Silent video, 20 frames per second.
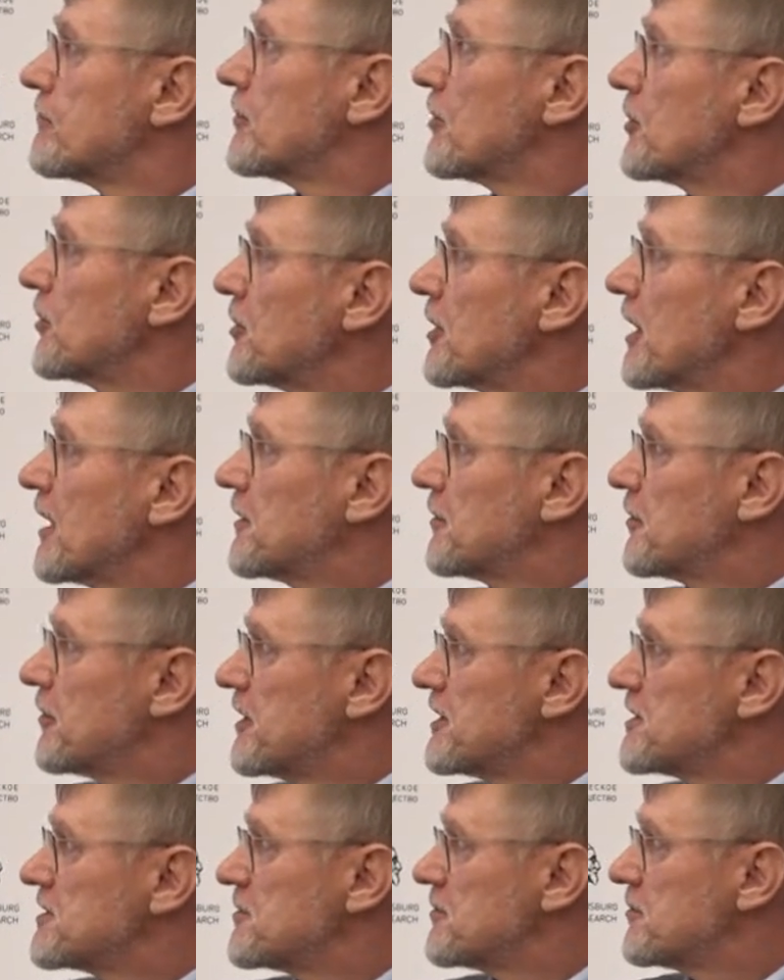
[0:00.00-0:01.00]
Another
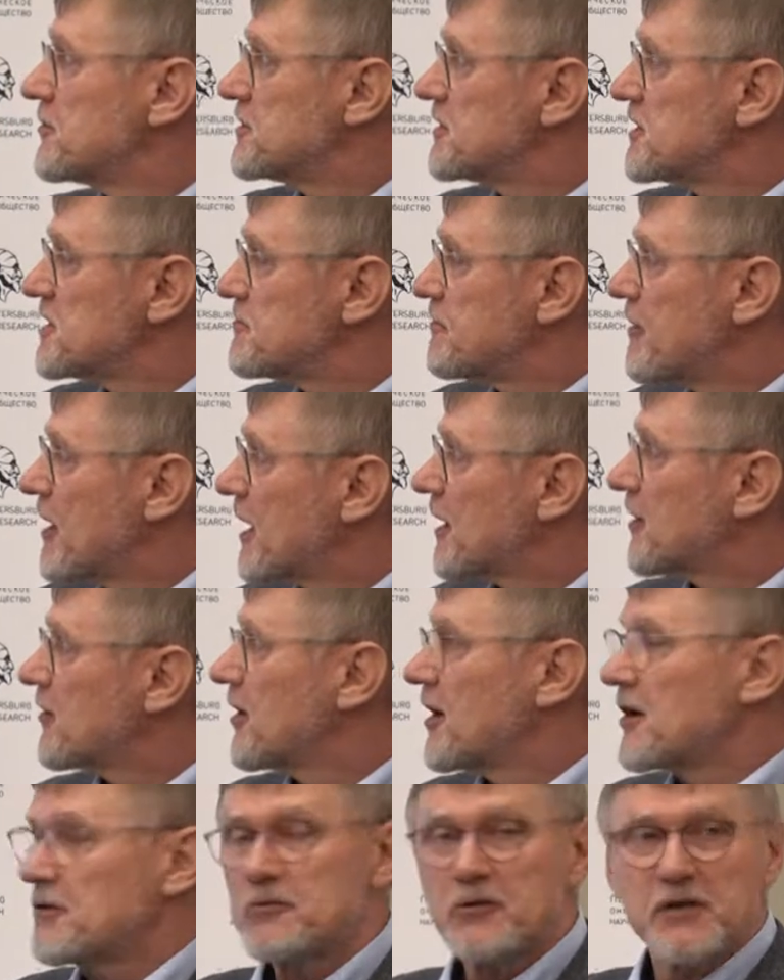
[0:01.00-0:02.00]
issue is this
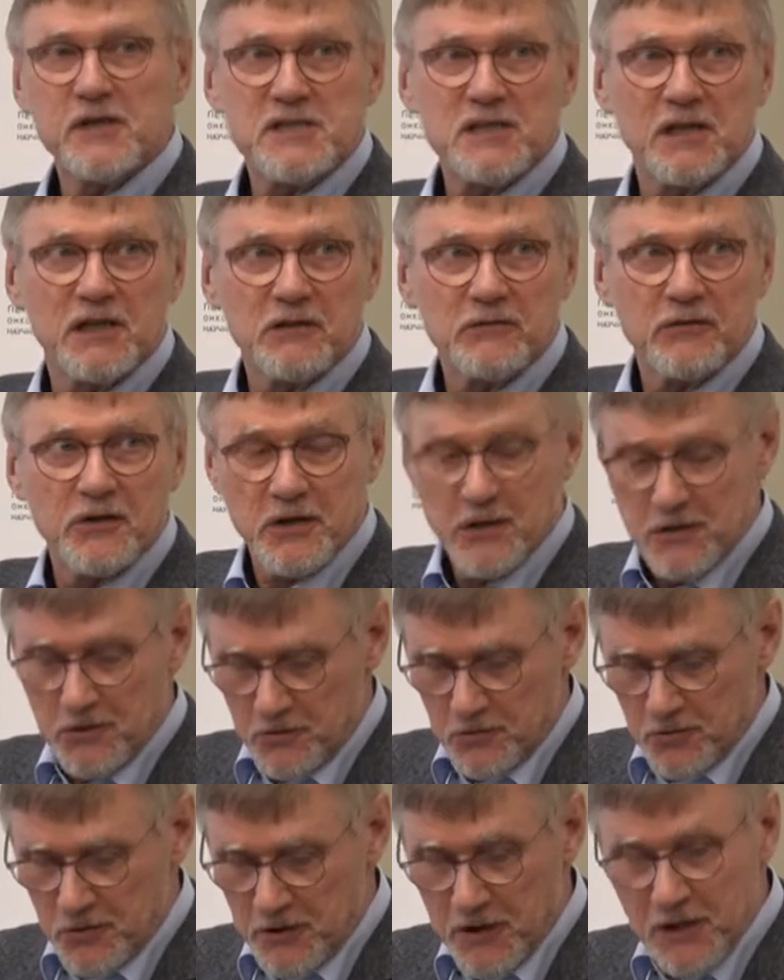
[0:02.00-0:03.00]
background risk. Even in
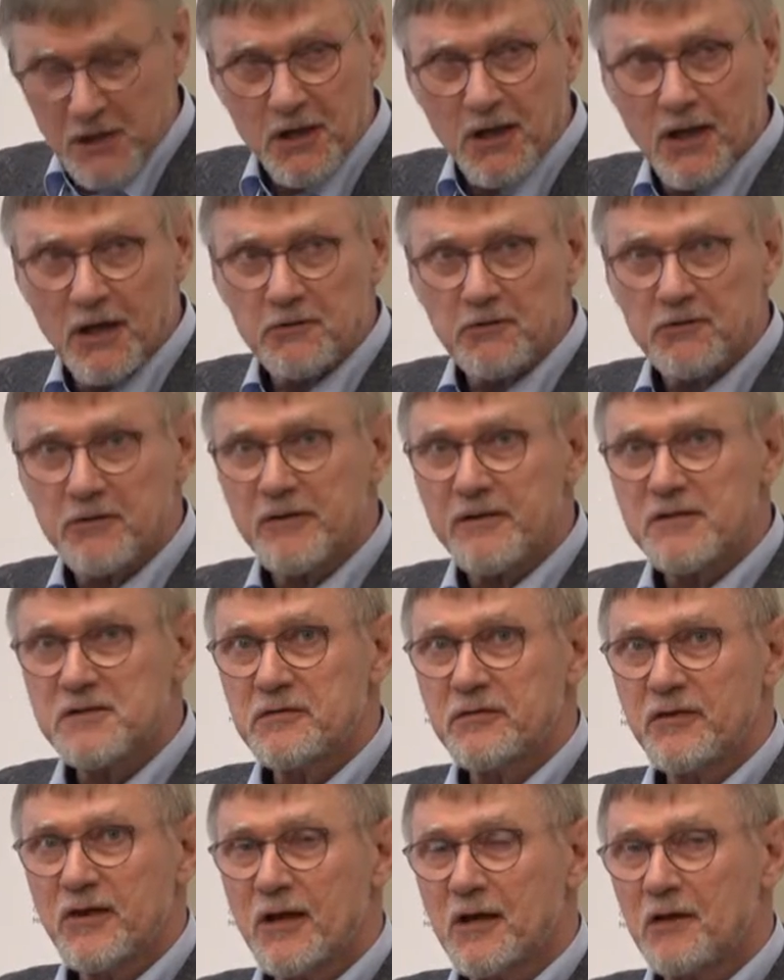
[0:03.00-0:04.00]
Nordic
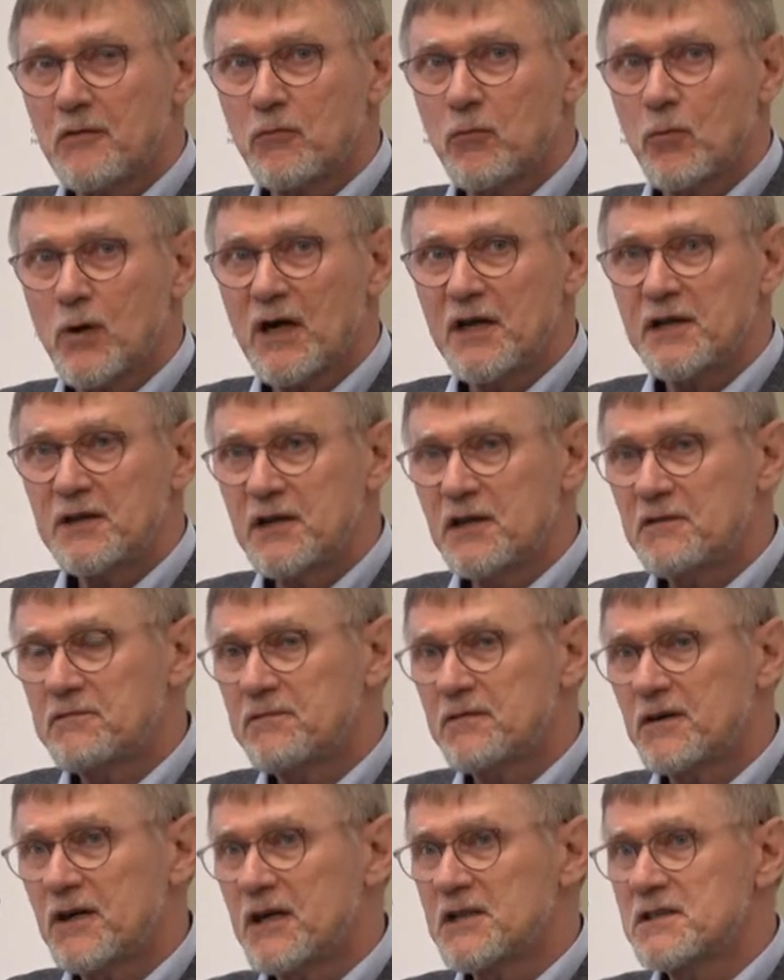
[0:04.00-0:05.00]
countries, we have wide
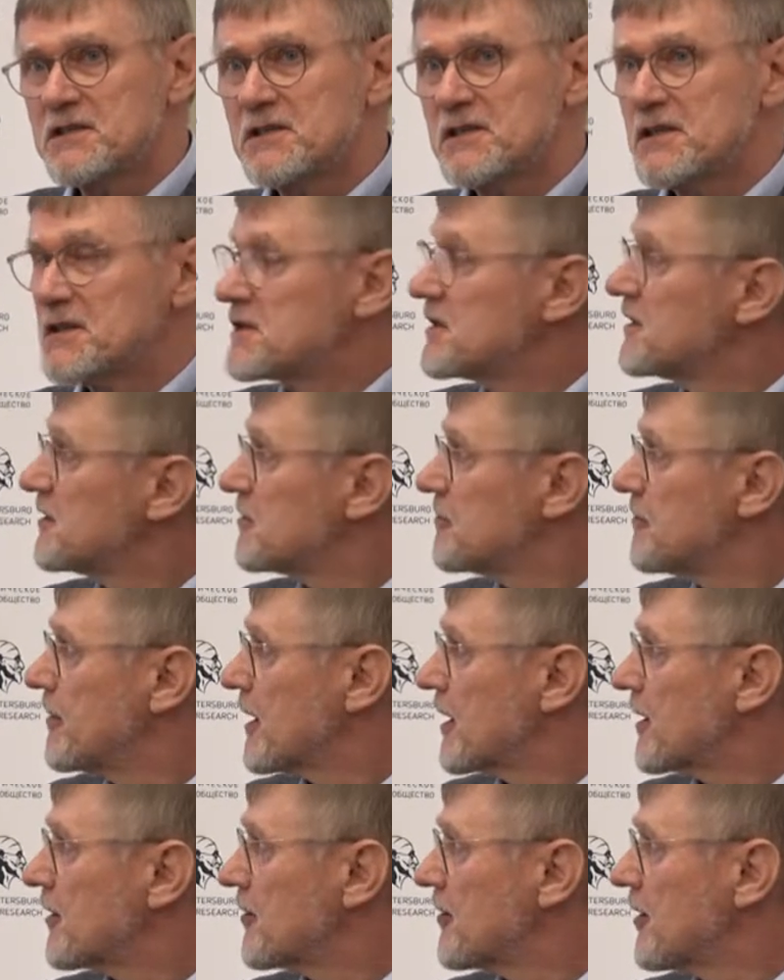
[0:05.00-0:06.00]
differences in the
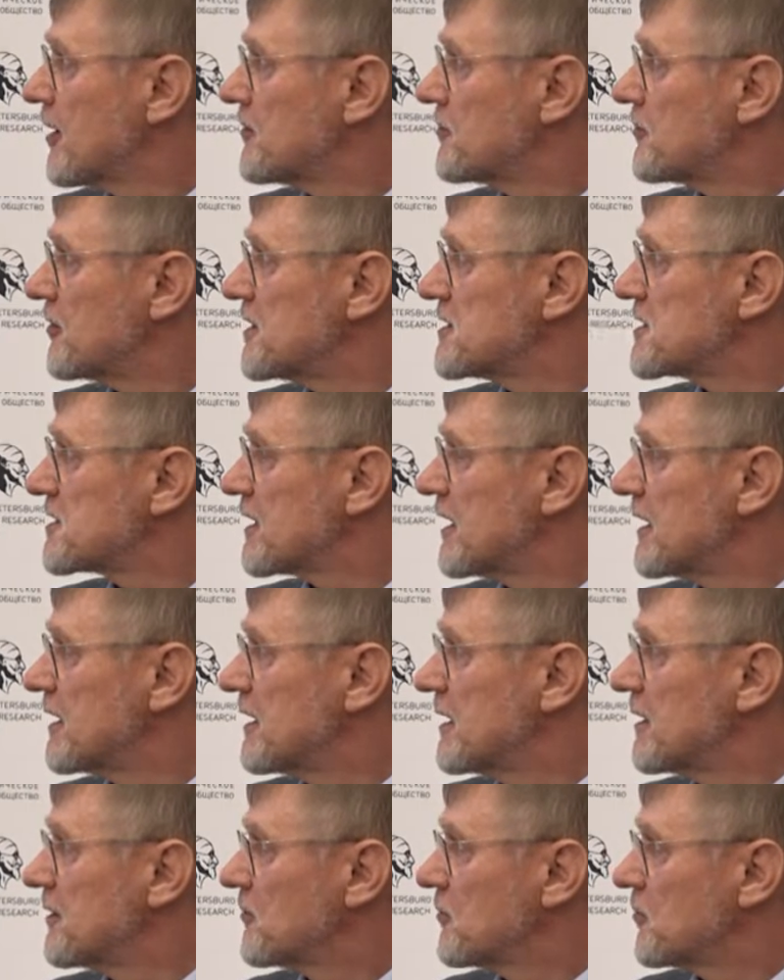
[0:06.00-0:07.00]
background risk,
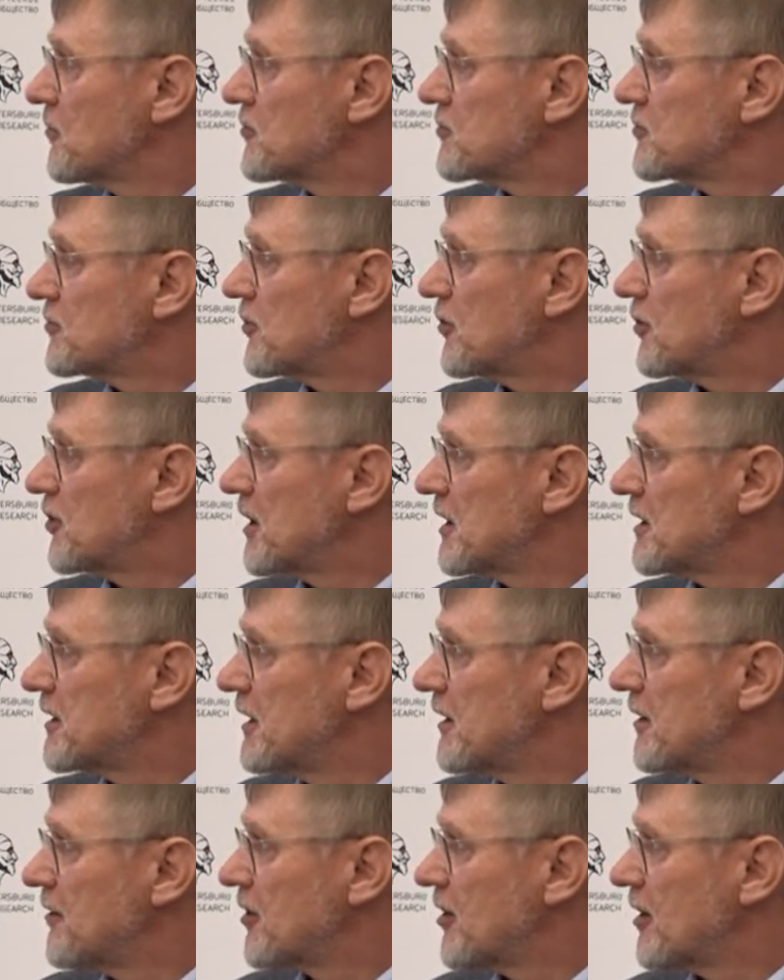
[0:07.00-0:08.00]
and sure that
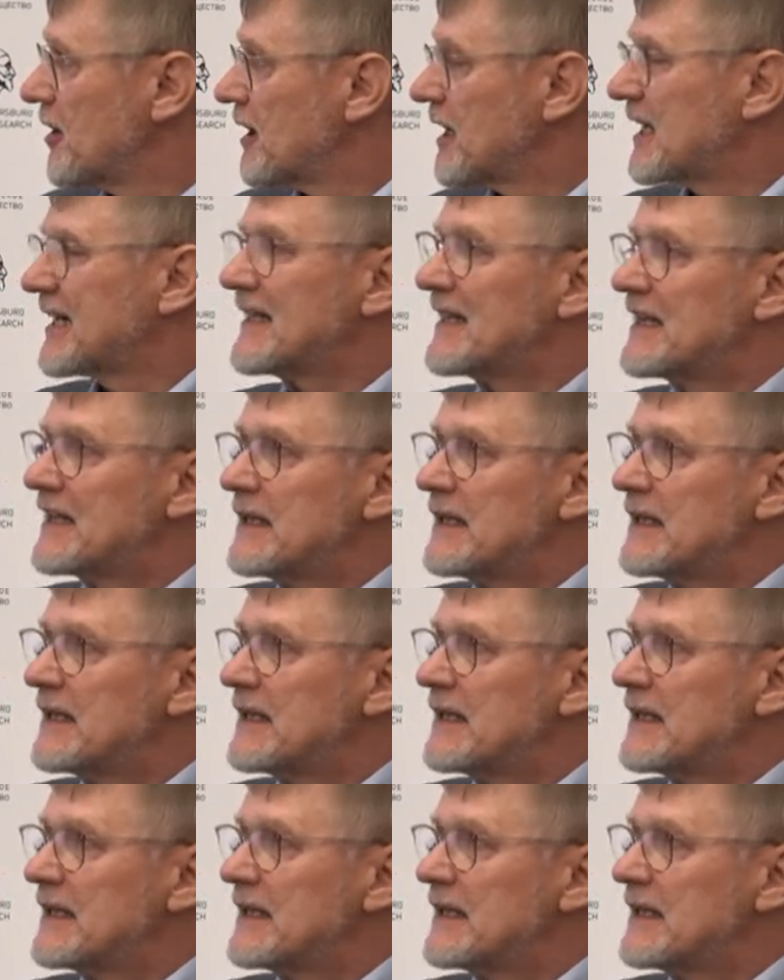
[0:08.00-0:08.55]
there are